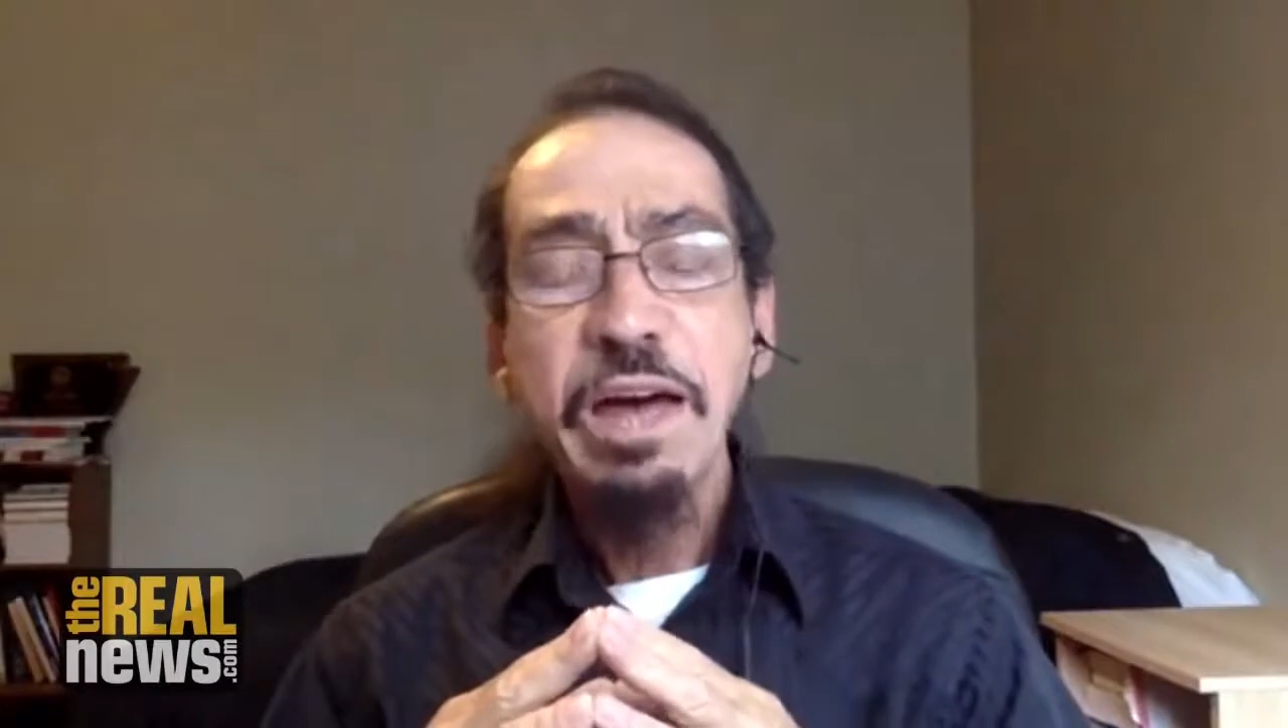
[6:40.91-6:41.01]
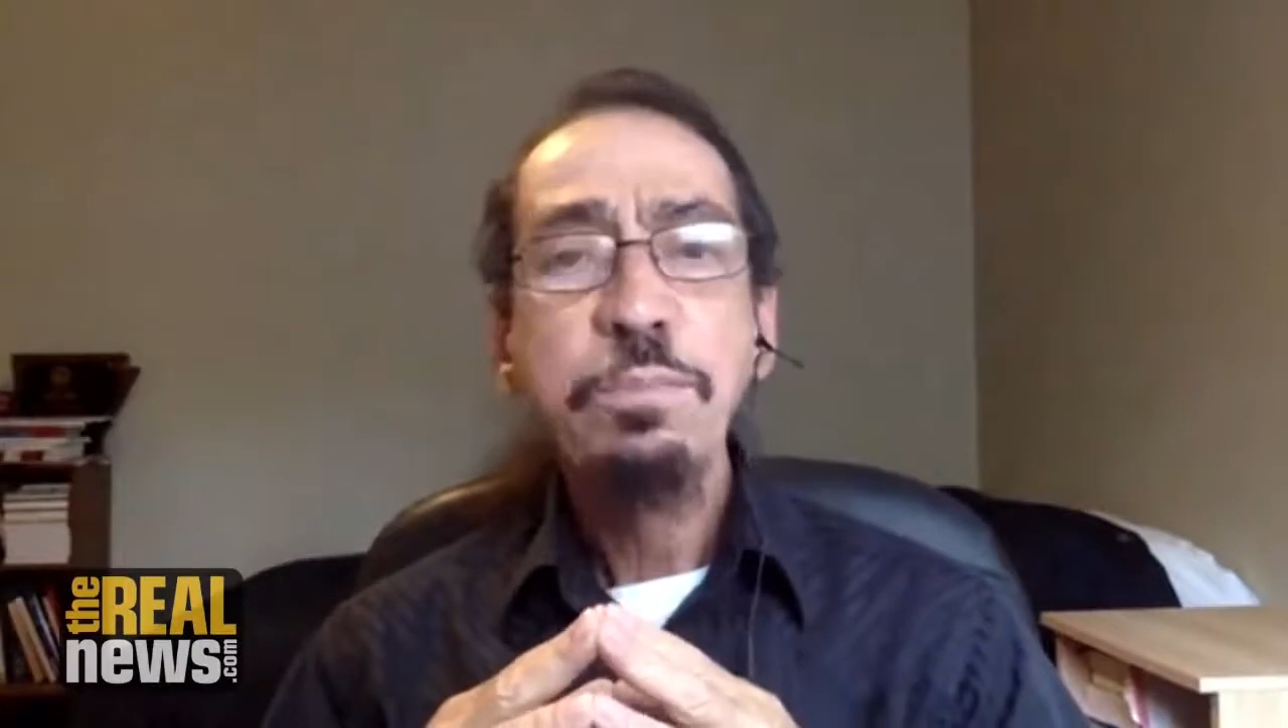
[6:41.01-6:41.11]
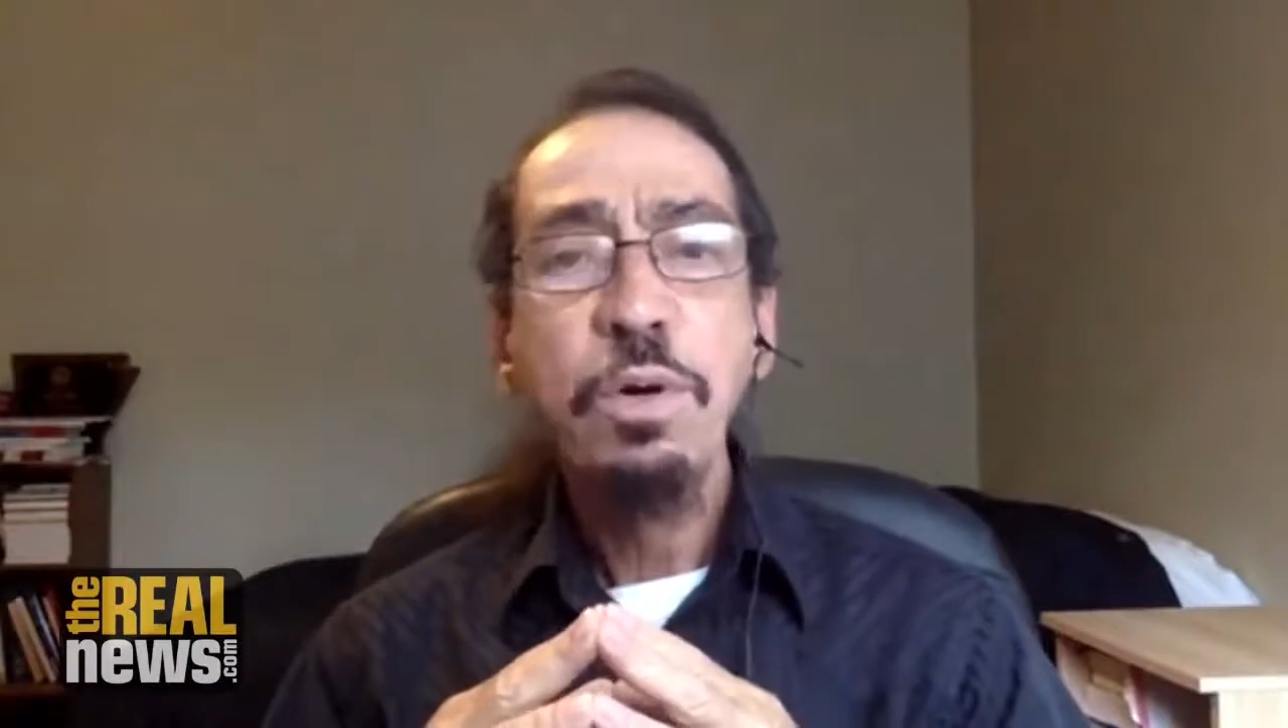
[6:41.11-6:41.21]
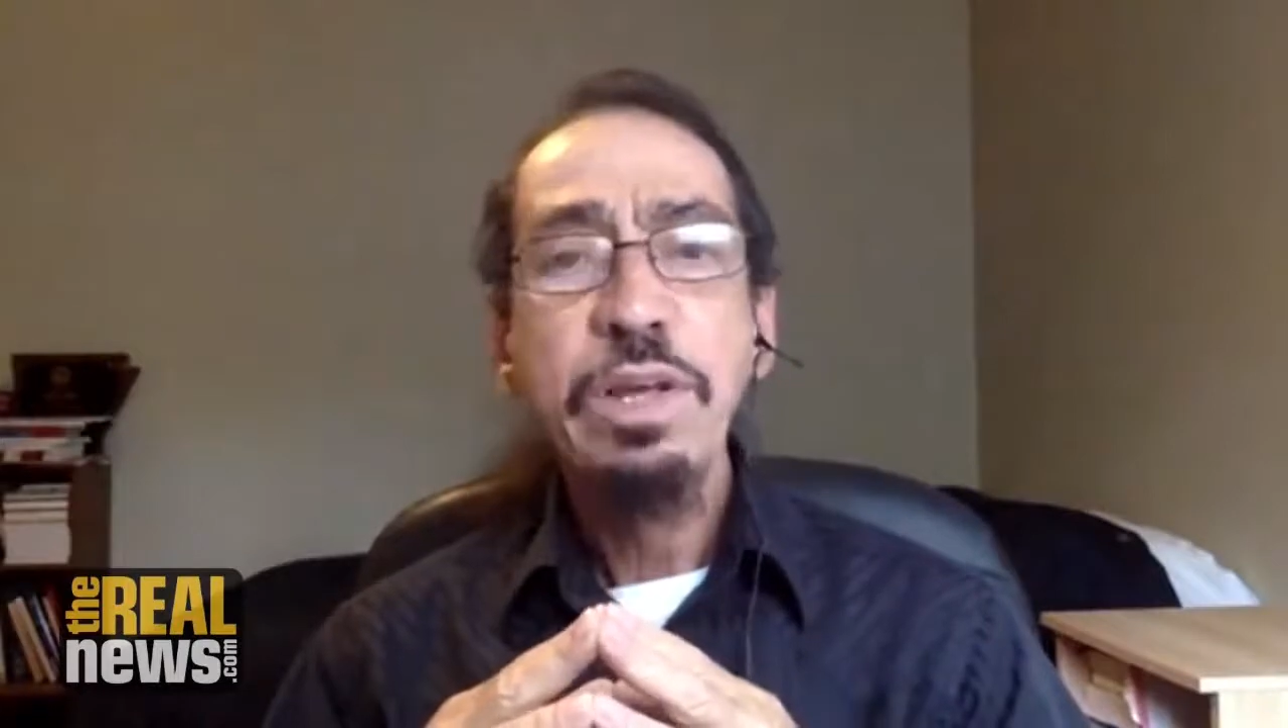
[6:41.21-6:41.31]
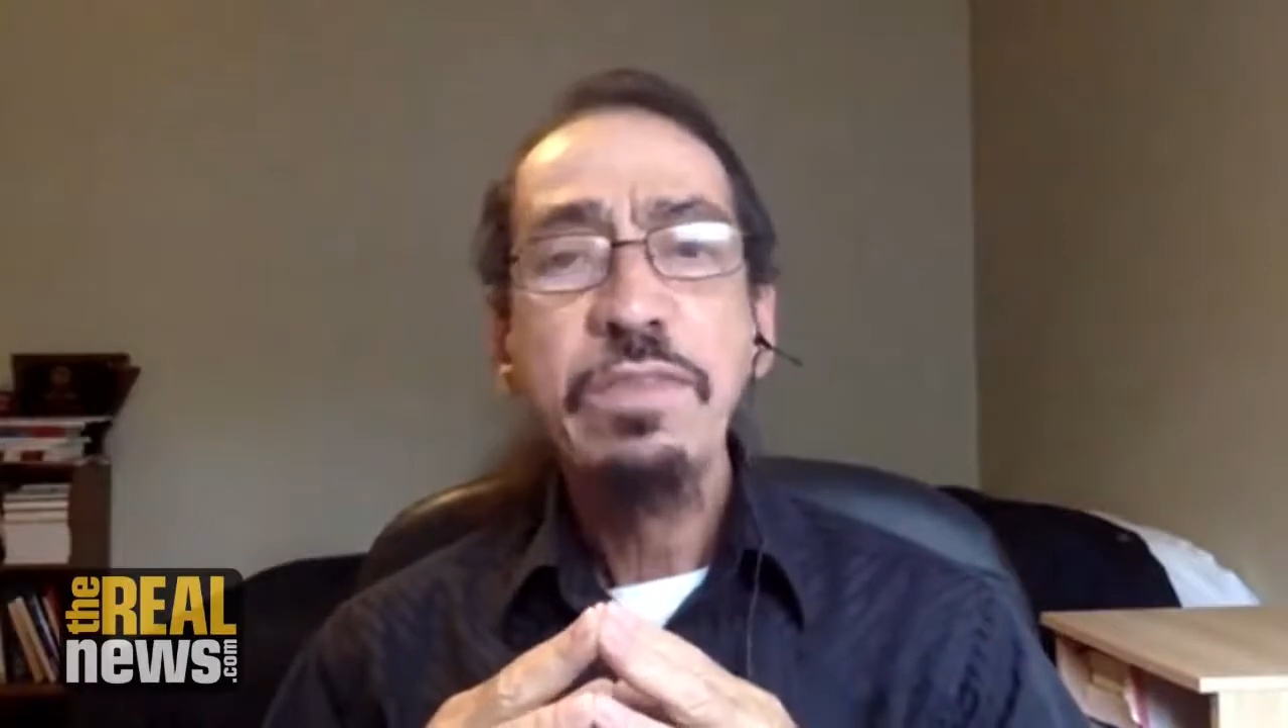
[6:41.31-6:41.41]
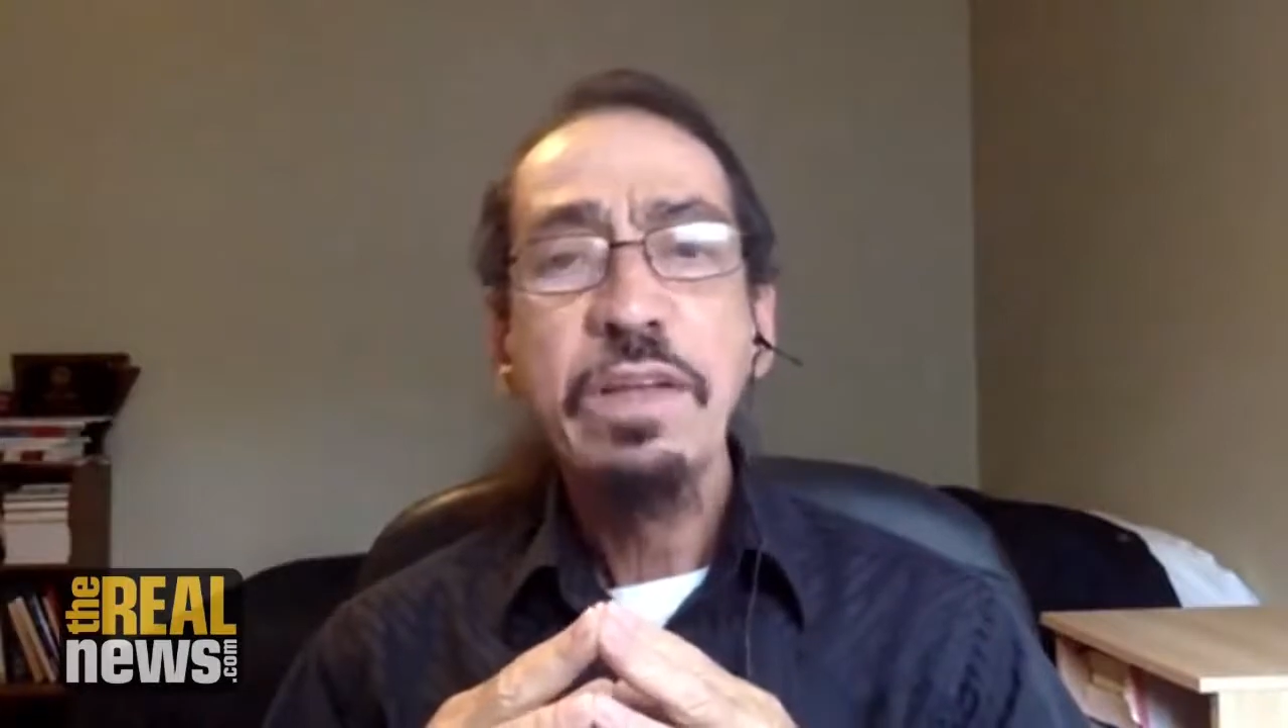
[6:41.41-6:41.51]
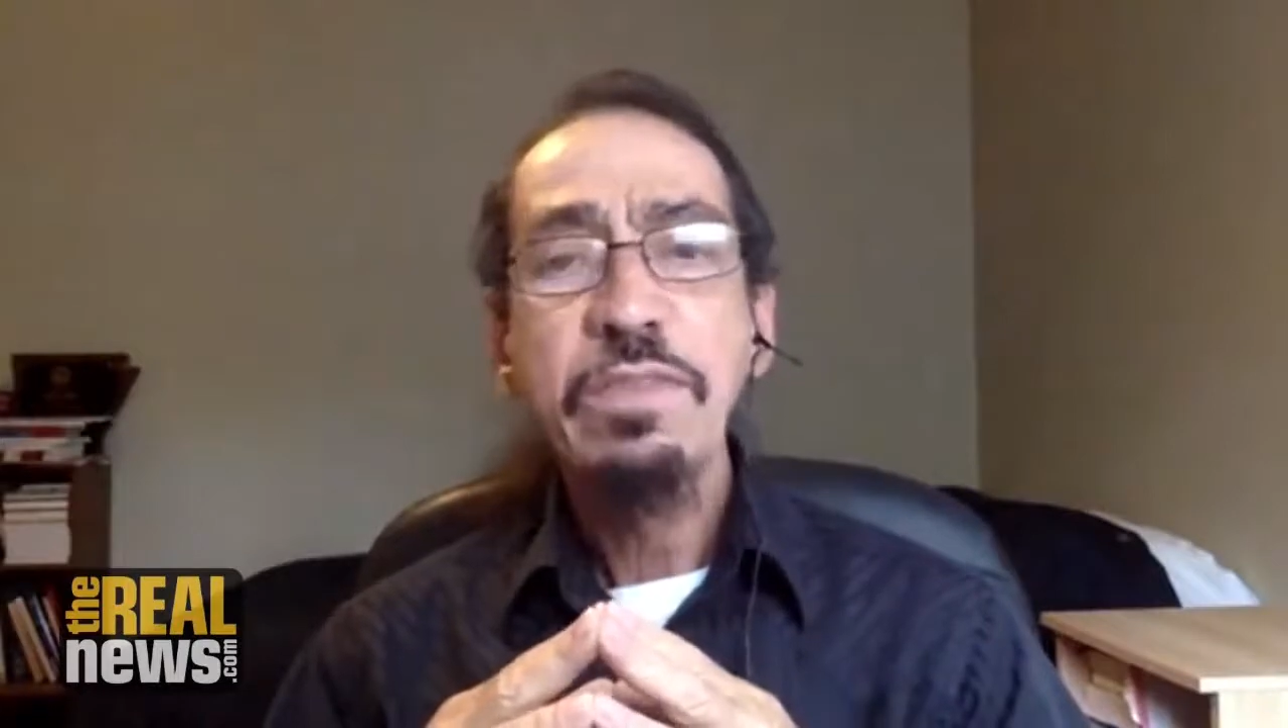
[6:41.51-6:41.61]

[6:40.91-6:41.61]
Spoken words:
reporting